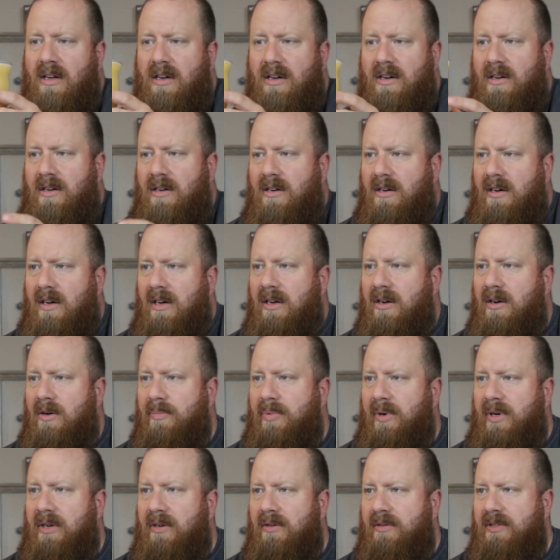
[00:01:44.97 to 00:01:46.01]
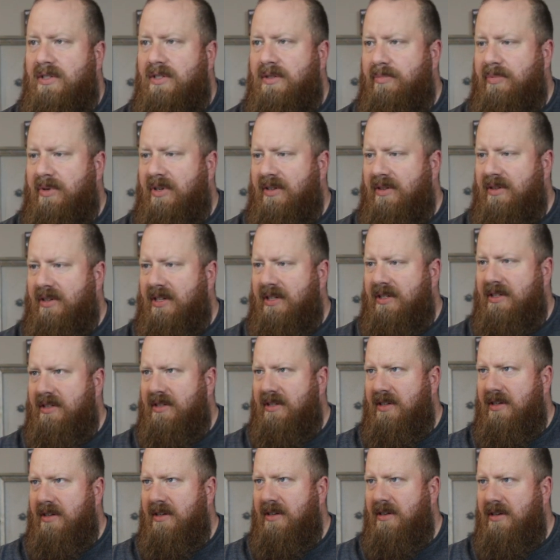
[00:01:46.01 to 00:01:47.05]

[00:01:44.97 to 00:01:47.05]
Oh, I hope I don't spell this.